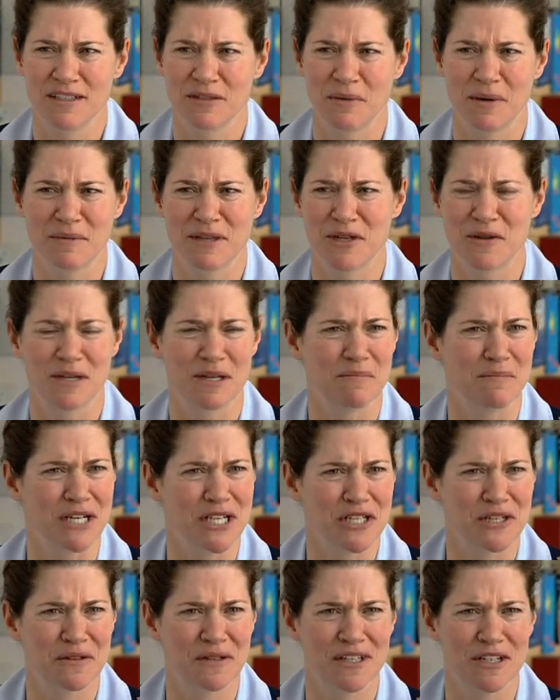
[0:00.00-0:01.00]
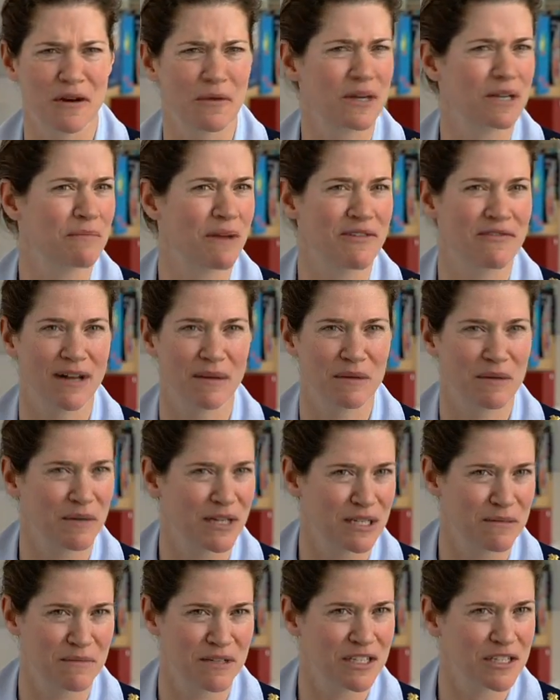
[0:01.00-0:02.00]
You want me to go into ministry? No one in my family
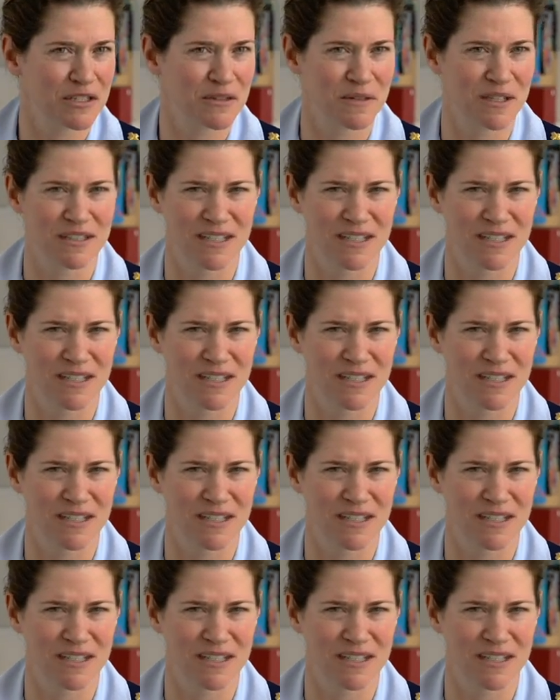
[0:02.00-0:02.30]
went into ministry.